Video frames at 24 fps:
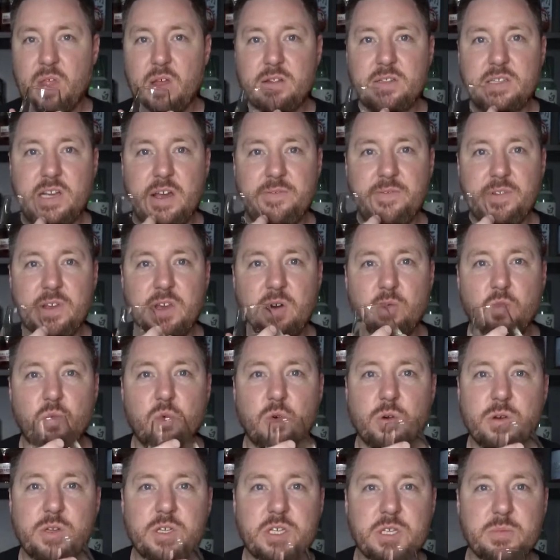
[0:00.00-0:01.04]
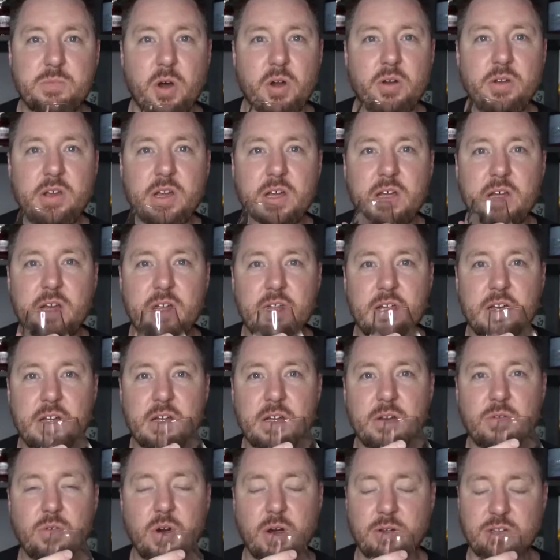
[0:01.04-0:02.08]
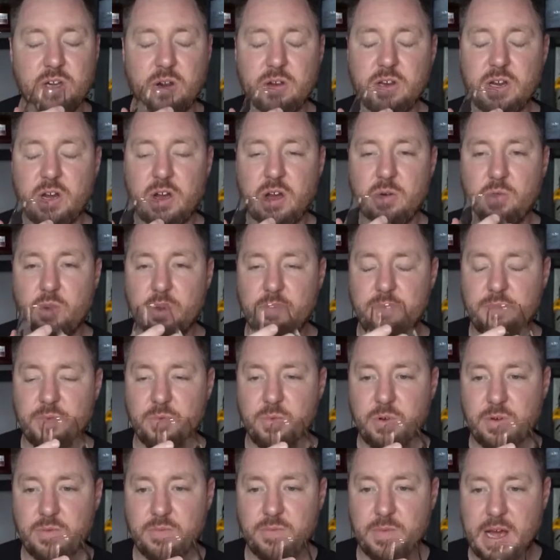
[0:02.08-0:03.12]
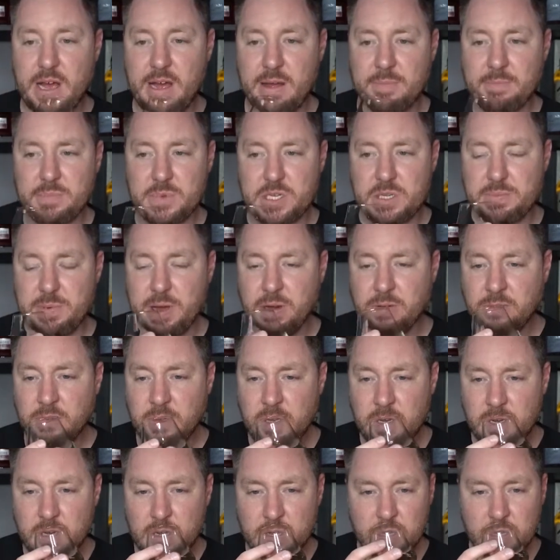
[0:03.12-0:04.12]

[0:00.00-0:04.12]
Definitely a wood smoke. Well, sorry, not a wood smell.